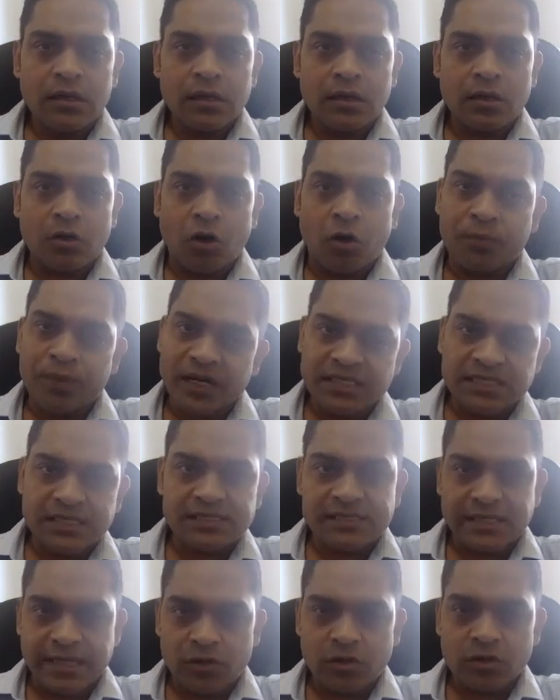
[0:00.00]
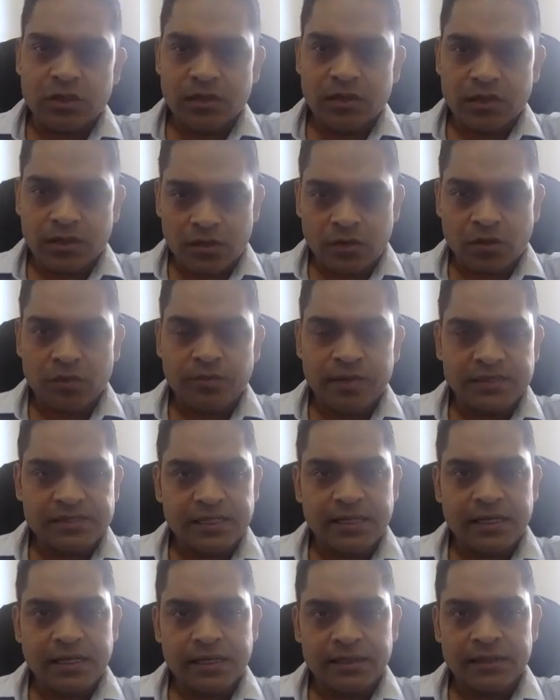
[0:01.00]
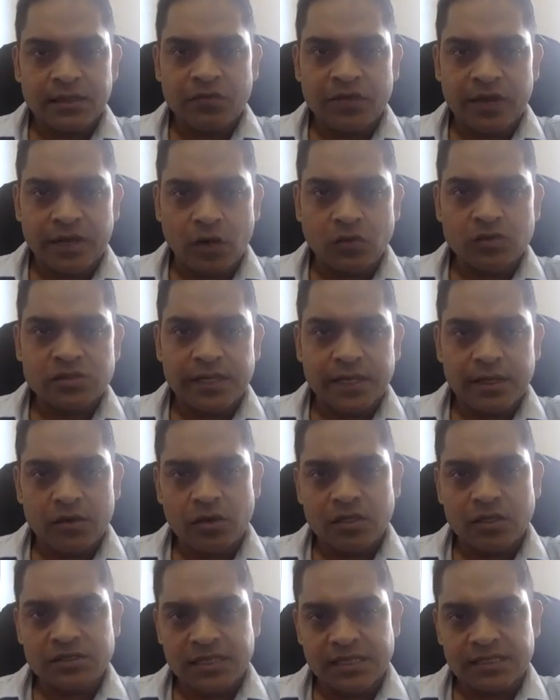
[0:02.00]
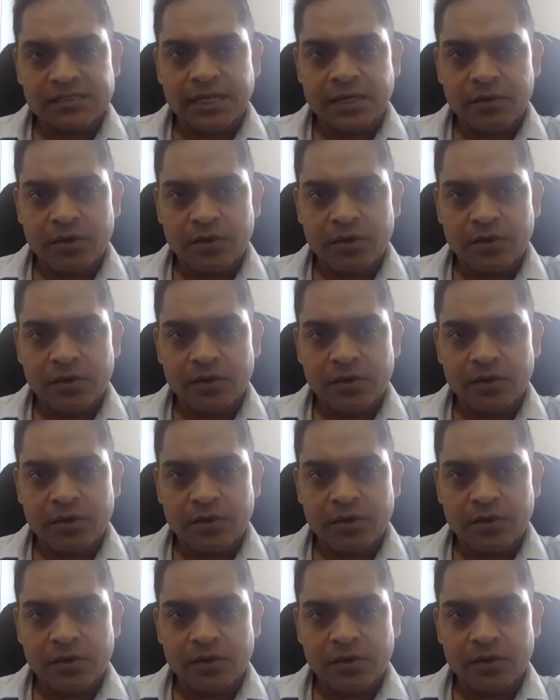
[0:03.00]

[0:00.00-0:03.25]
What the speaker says: operation side, on basically the warehousing and logistics side,